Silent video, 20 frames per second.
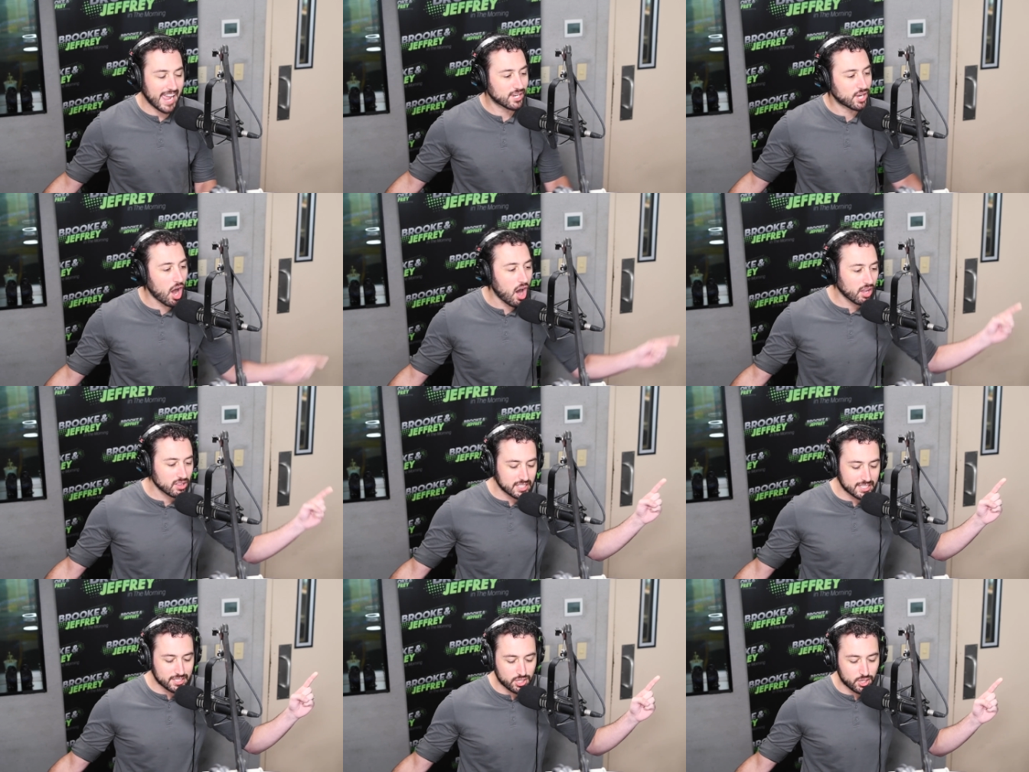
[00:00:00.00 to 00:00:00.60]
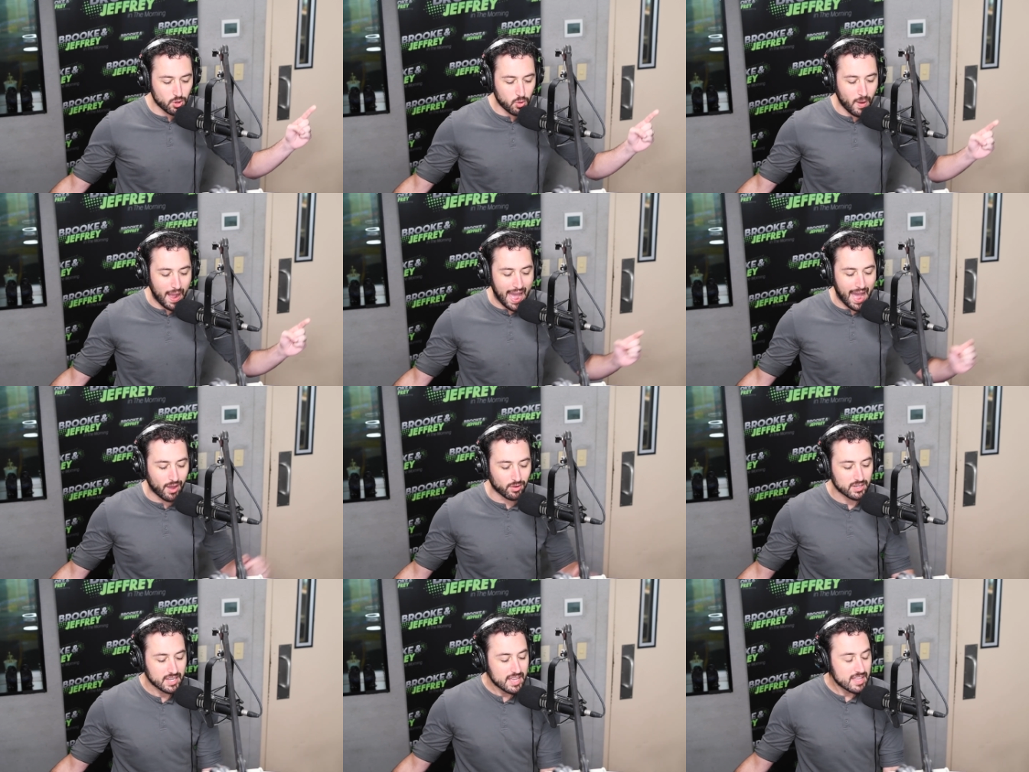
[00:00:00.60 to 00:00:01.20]
calling you
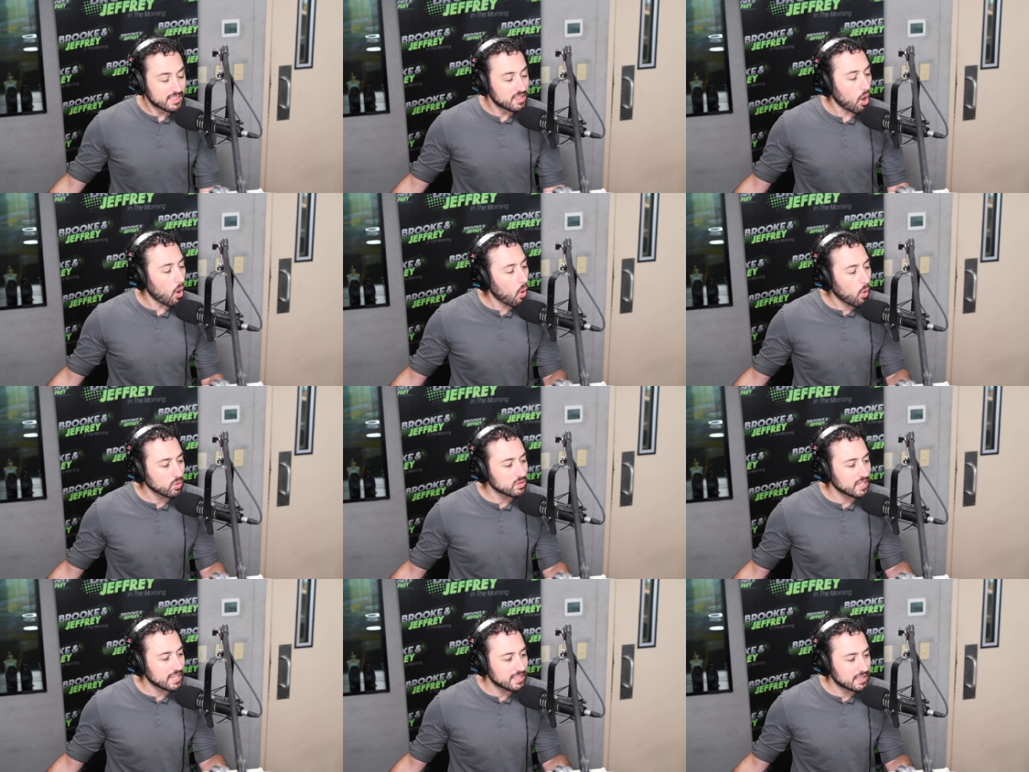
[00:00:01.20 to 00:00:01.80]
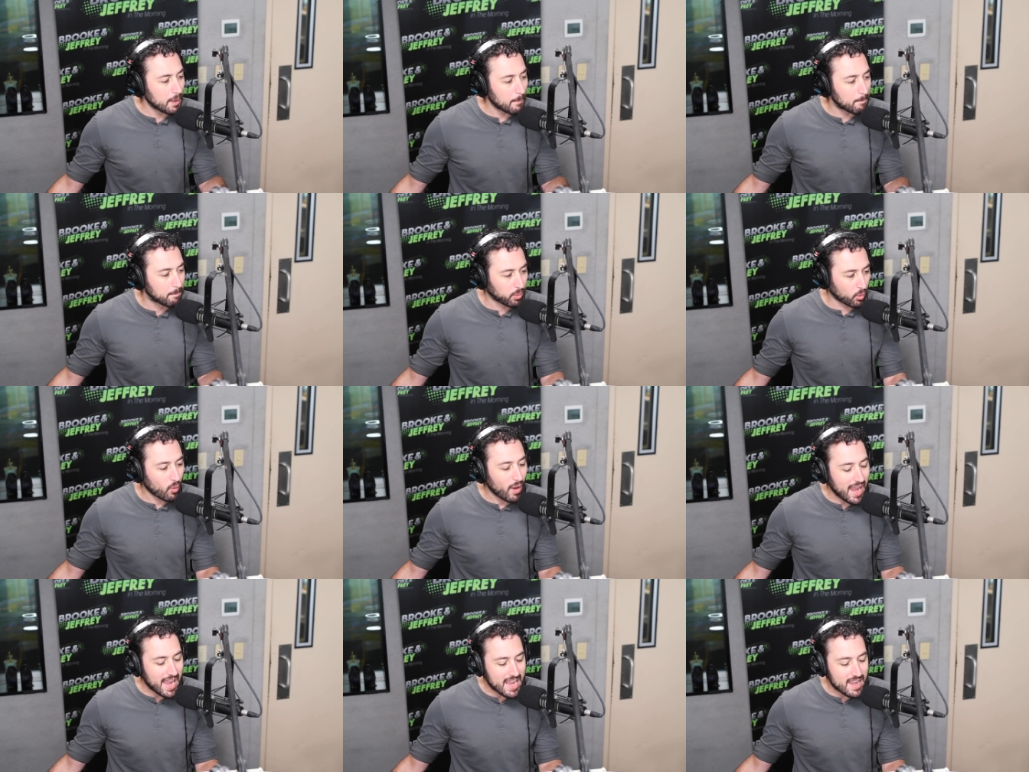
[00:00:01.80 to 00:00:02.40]
out. Oh, Only right. the
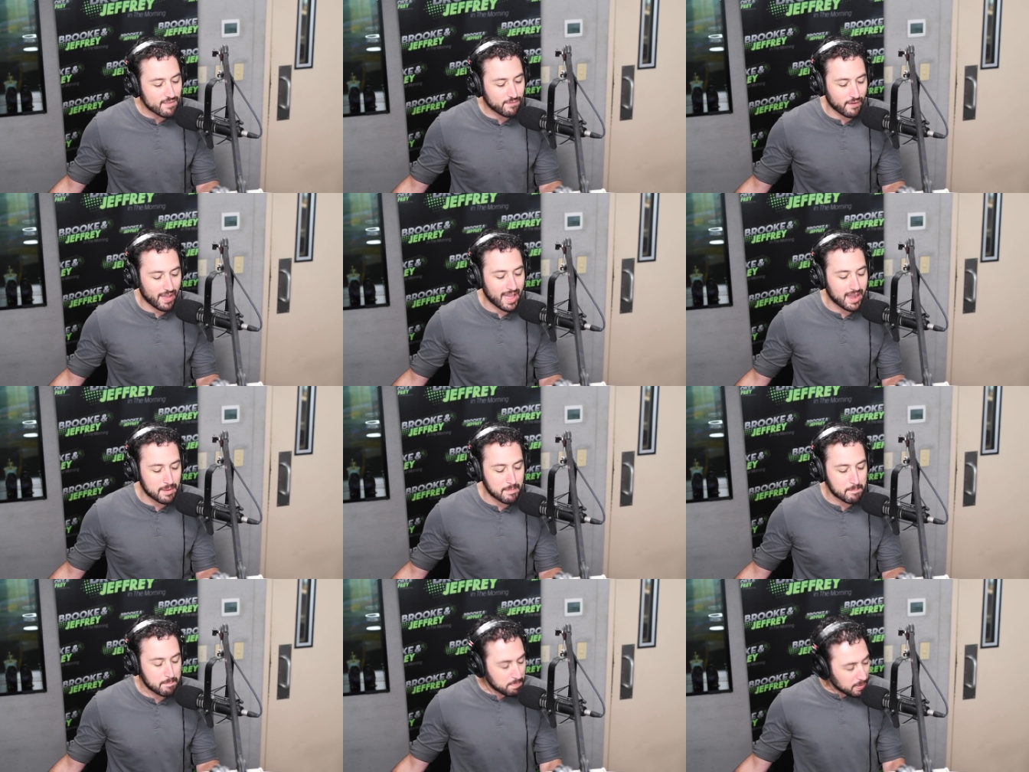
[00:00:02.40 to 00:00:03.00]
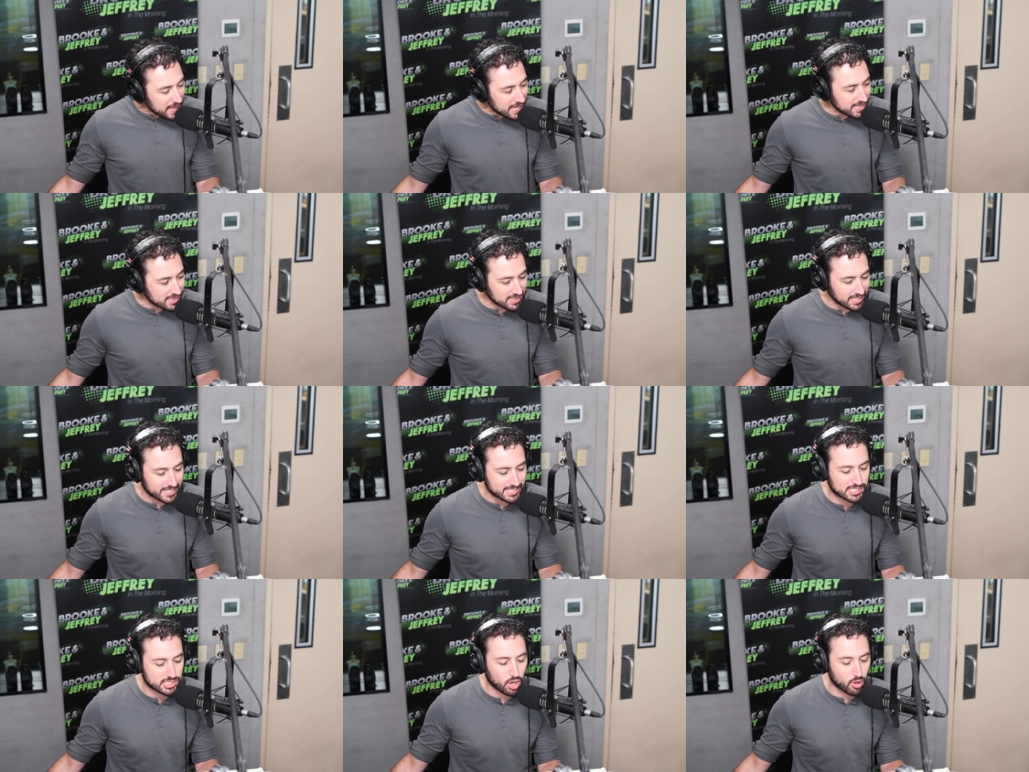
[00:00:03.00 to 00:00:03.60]
brave and B
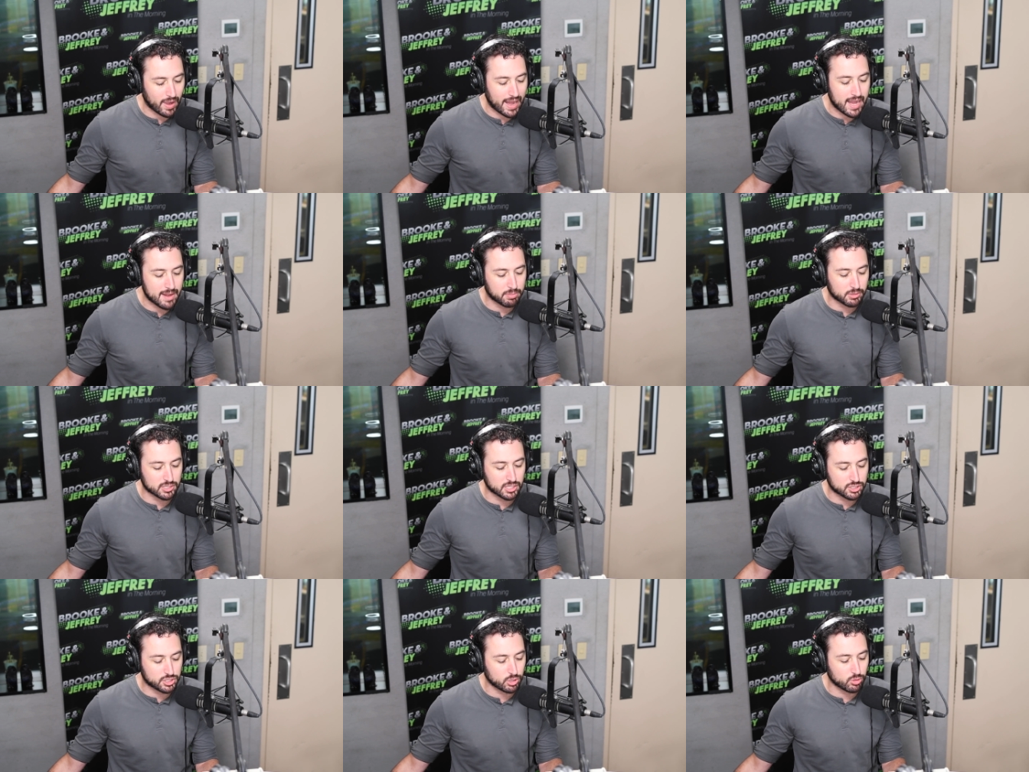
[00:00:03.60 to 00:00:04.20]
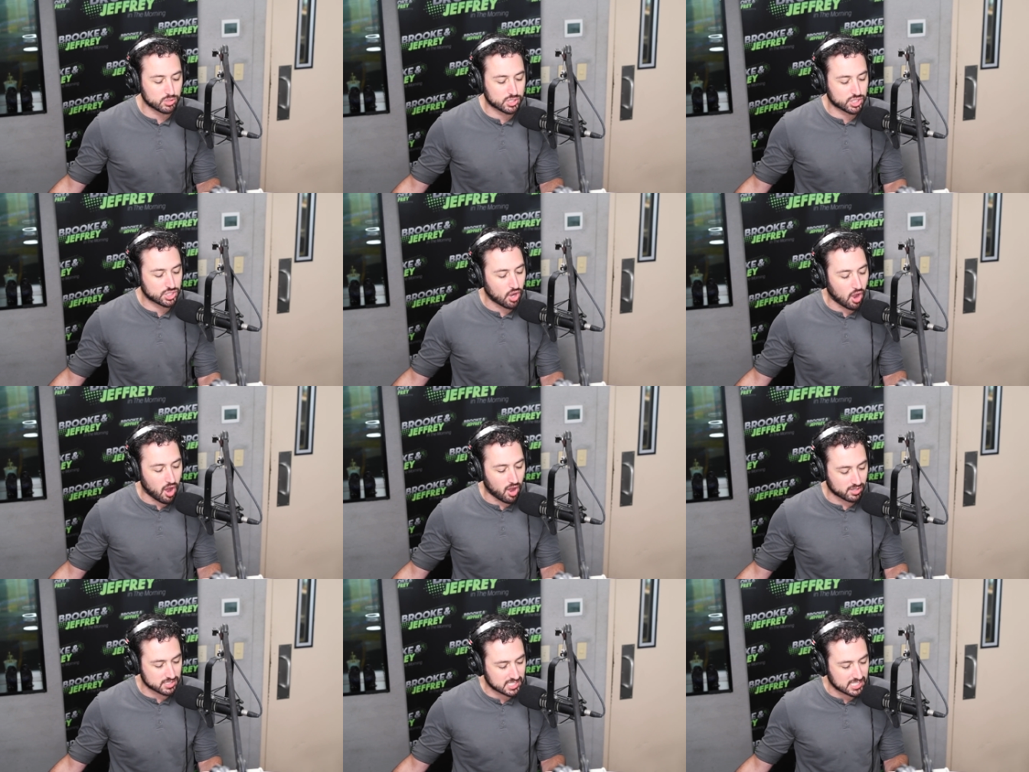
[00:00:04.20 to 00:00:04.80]
list are able to do
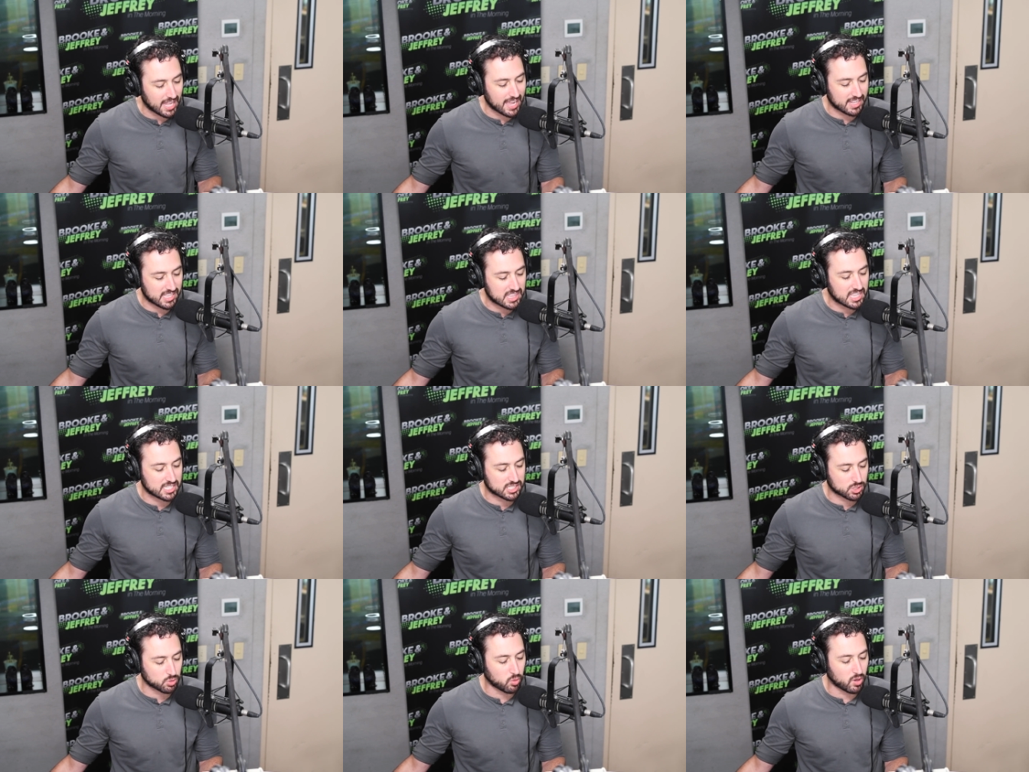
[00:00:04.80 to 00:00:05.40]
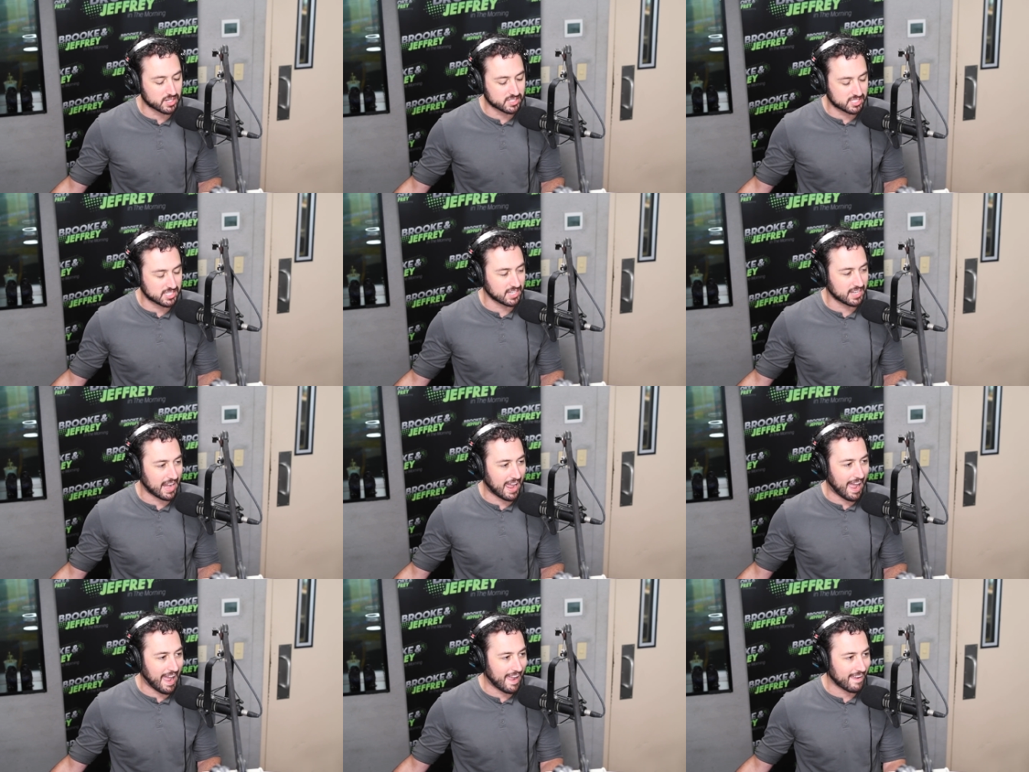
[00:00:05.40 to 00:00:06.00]
songs like this one
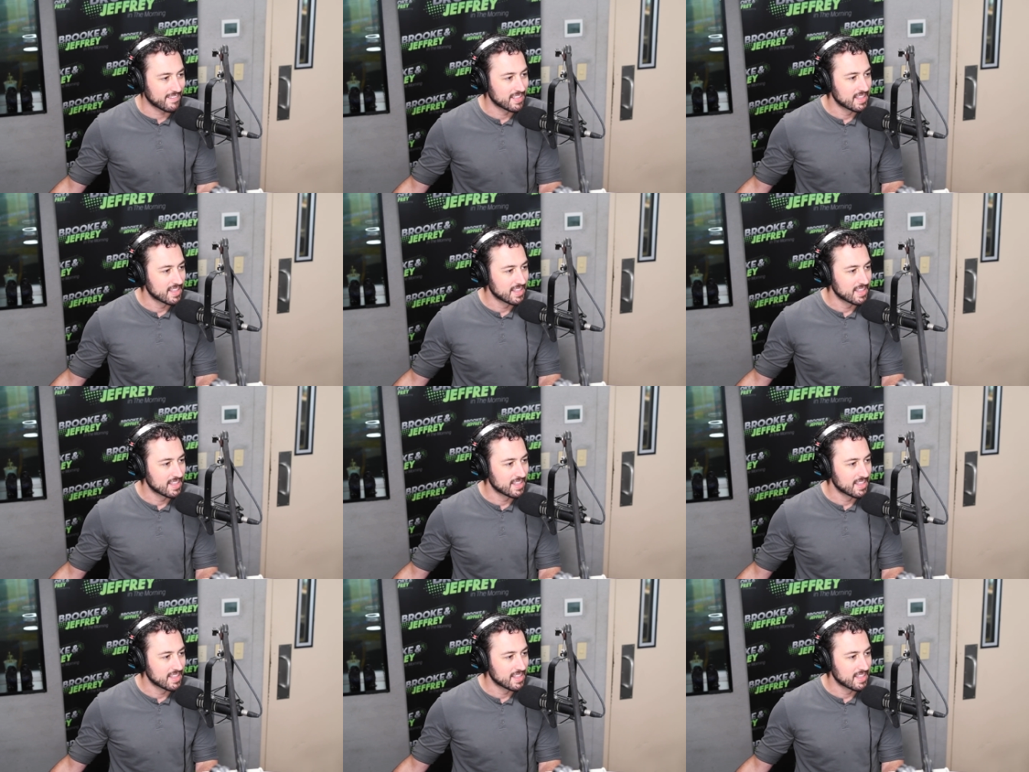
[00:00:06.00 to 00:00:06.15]
today.